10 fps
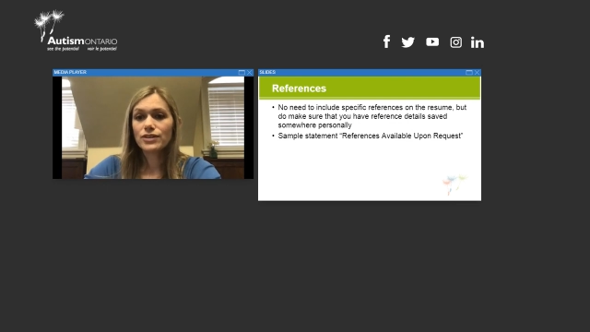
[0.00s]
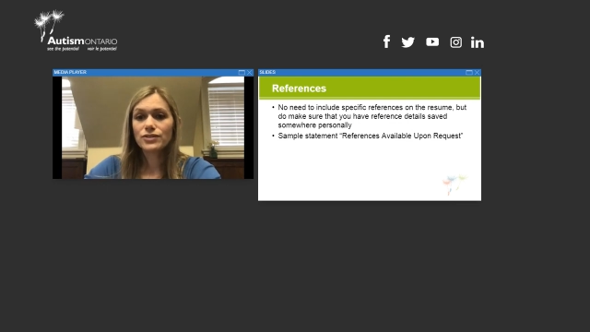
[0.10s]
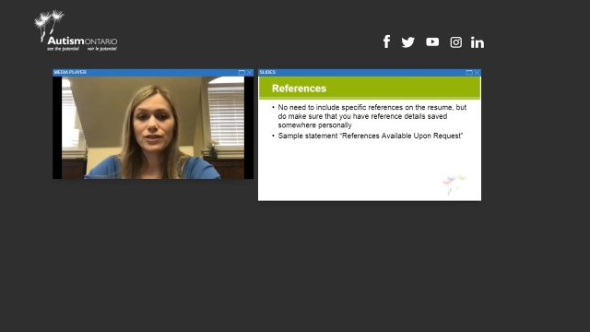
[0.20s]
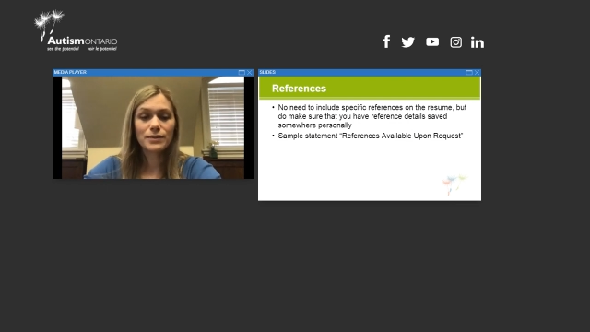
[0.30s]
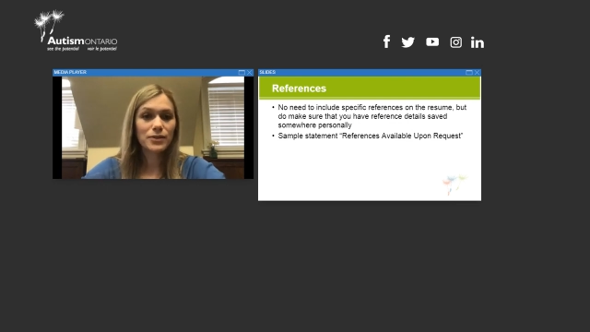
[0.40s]

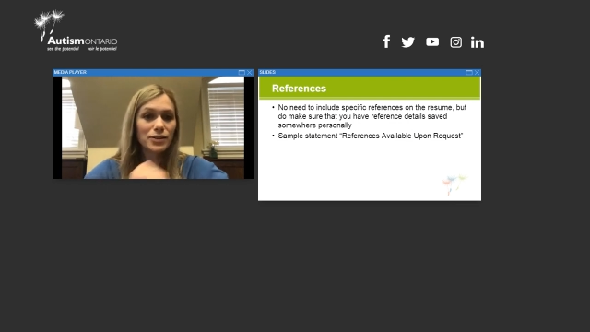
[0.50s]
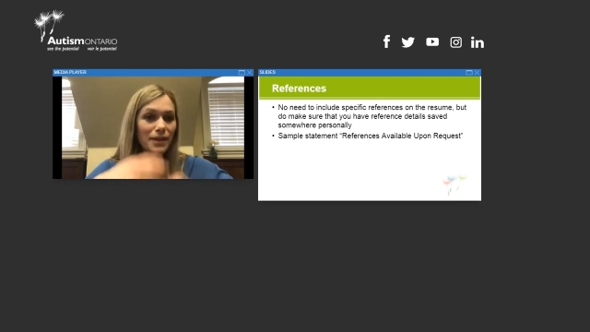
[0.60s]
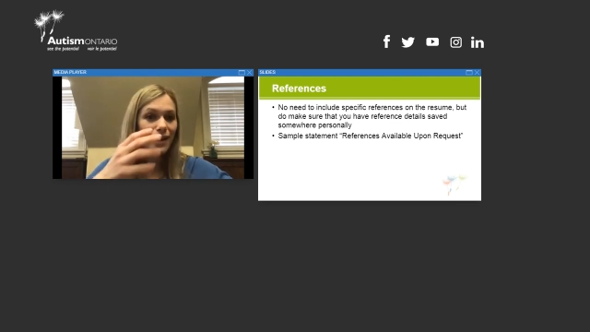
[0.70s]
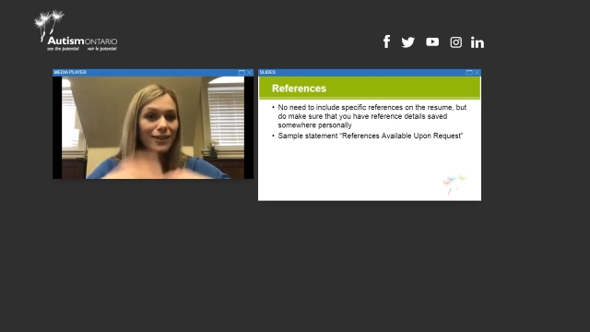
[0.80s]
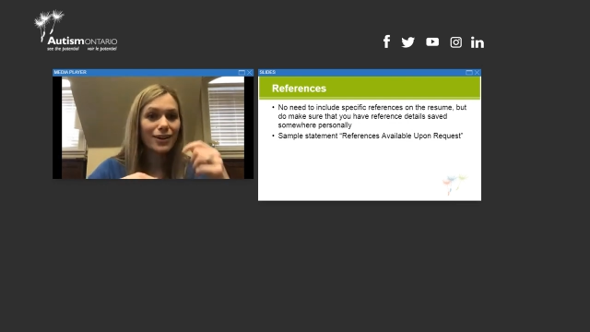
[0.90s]
sorry about the
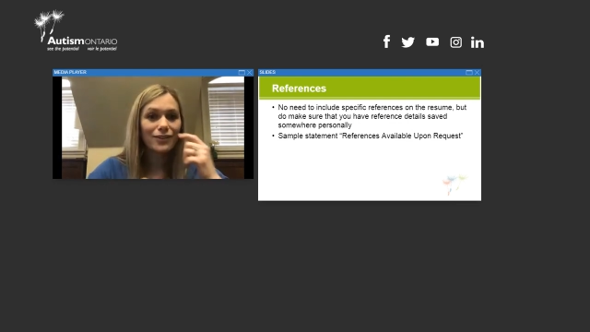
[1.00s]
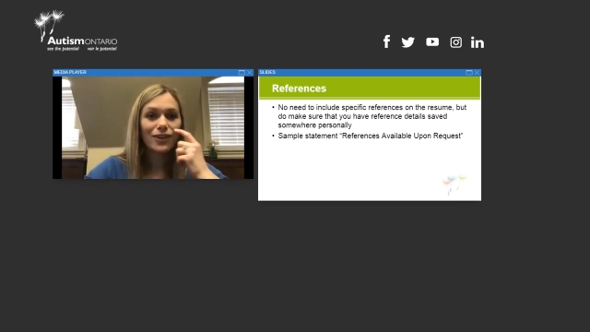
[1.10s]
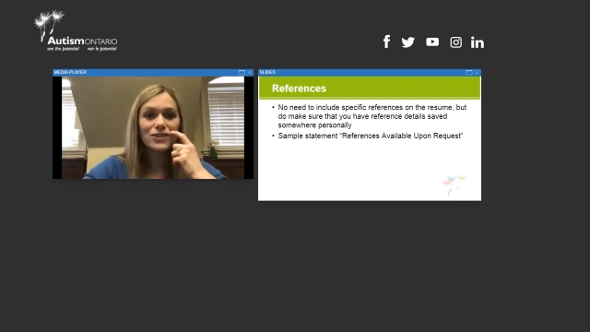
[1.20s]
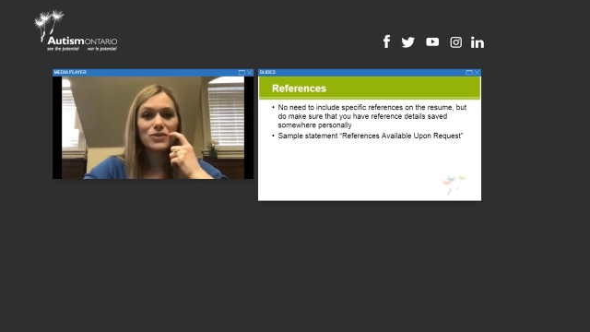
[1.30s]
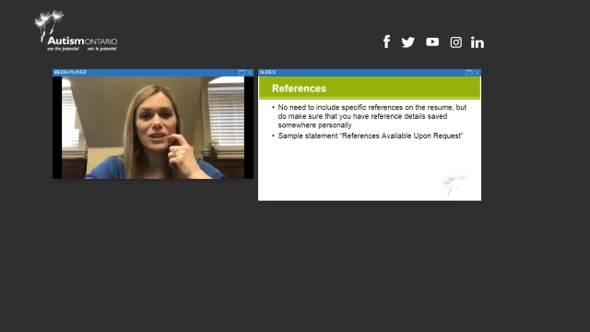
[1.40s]
backlog of
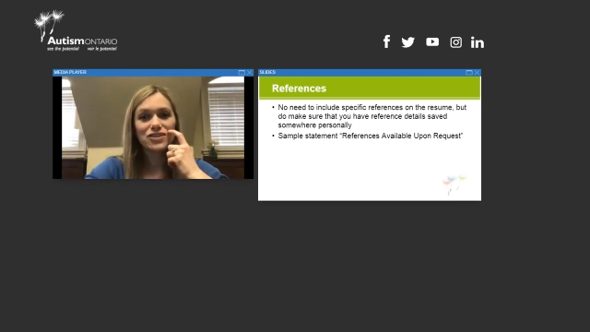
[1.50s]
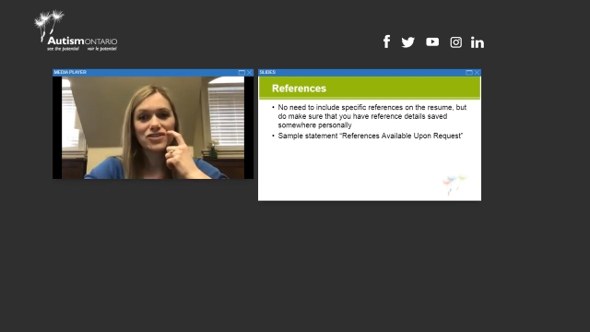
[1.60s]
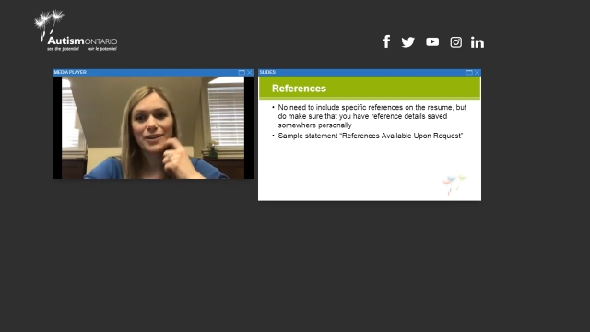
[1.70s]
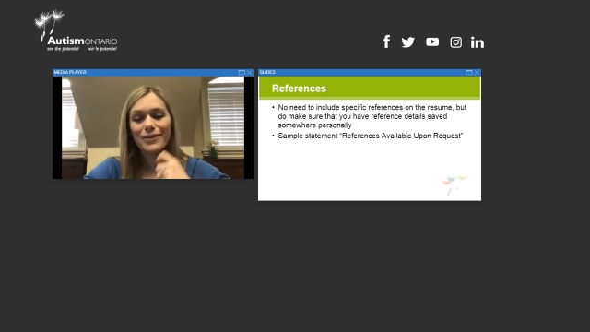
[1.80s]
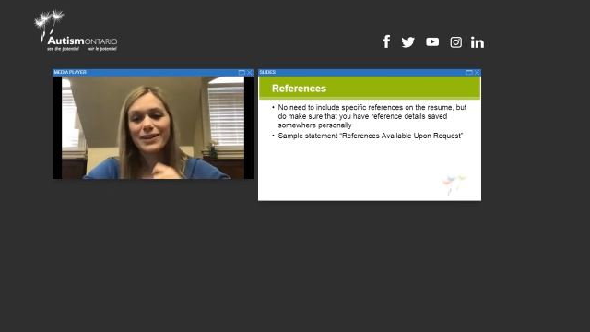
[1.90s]
all these
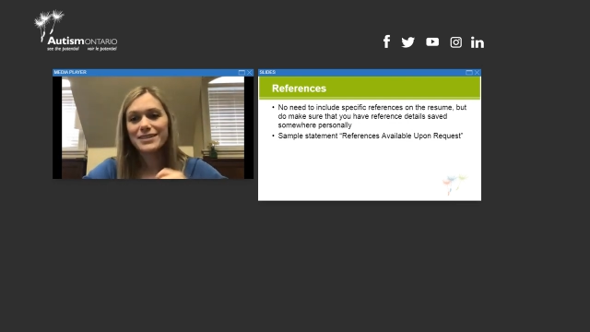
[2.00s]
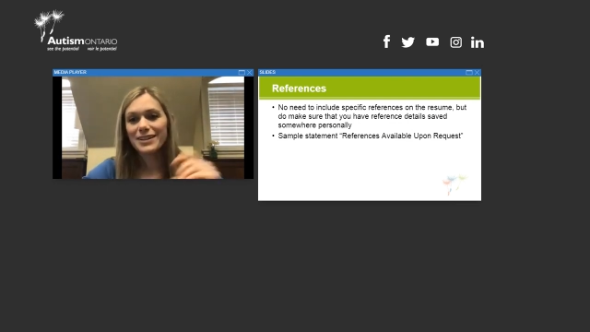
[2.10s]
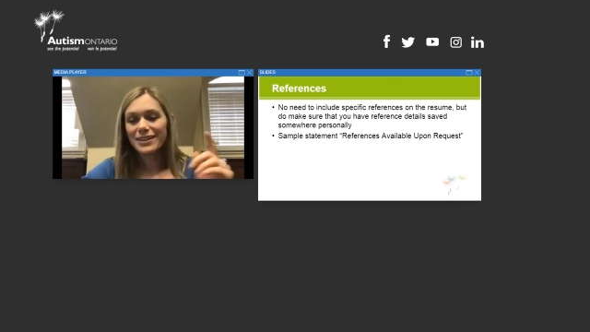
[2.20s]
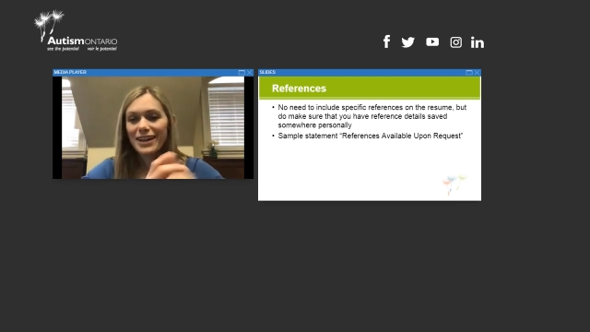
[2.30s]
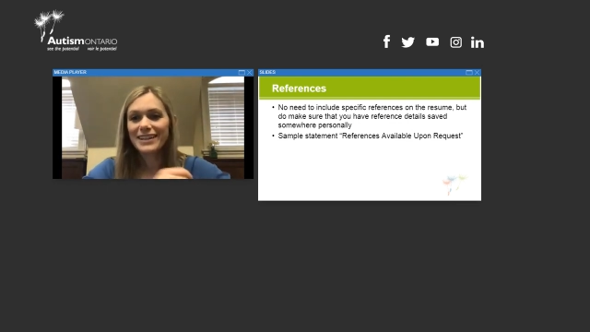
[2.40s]
questions at once,
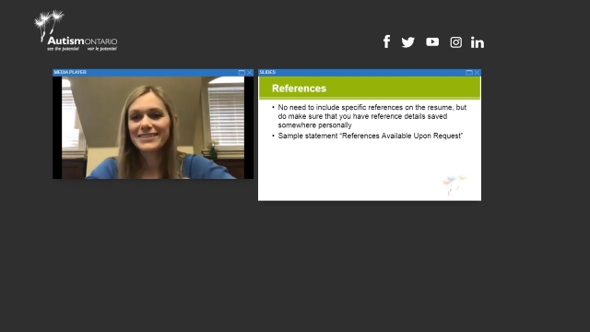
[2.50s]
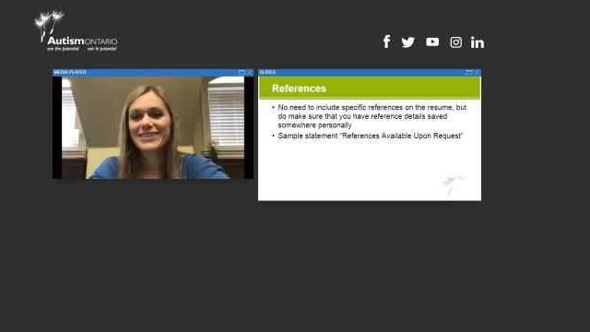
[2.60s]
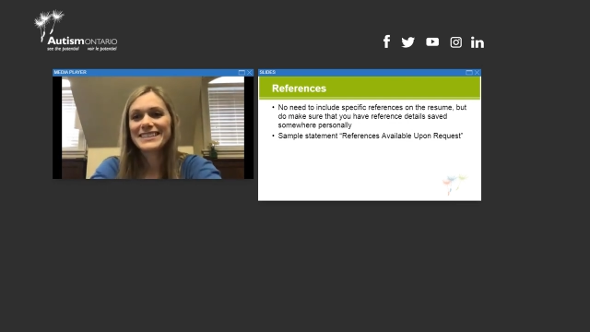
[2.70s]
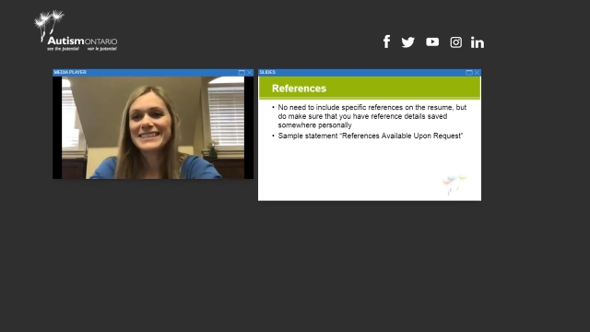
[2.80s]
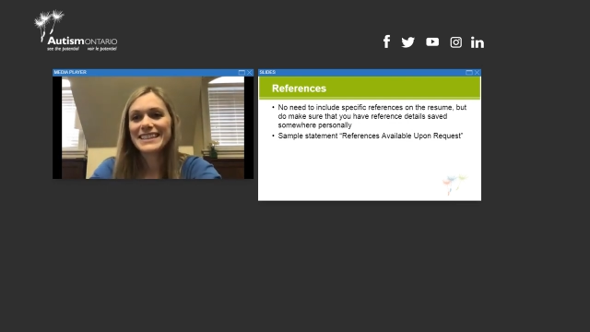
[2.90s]
I
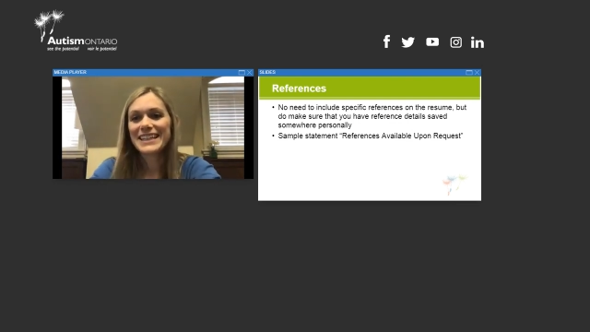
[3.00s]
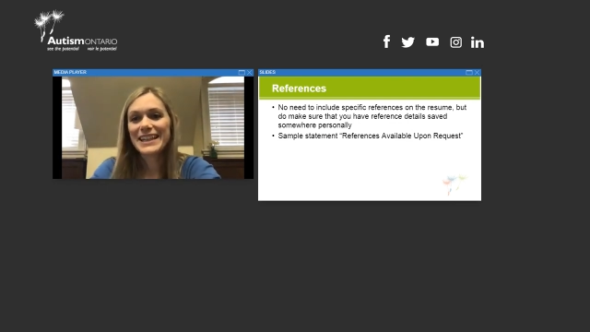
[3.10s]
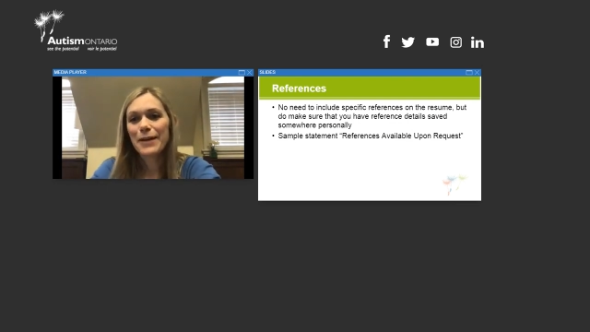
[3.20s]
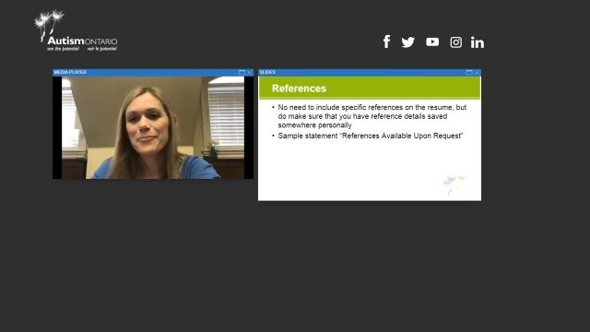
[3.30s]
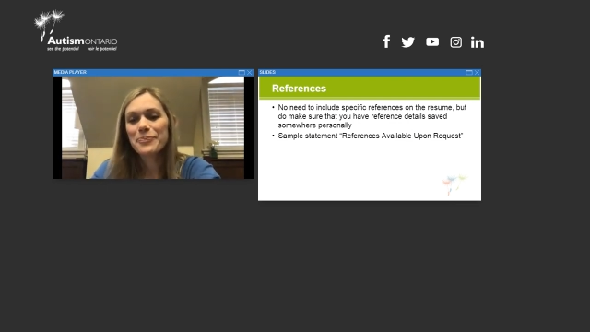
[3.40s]
wasn't seeing
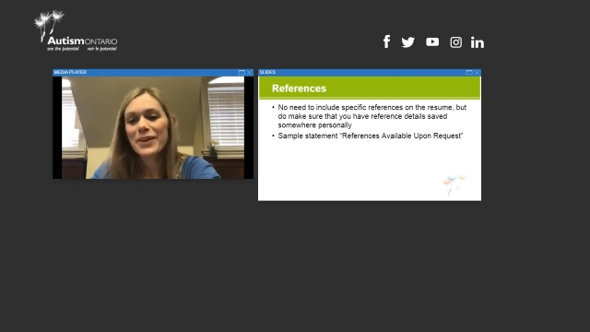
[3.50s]
them.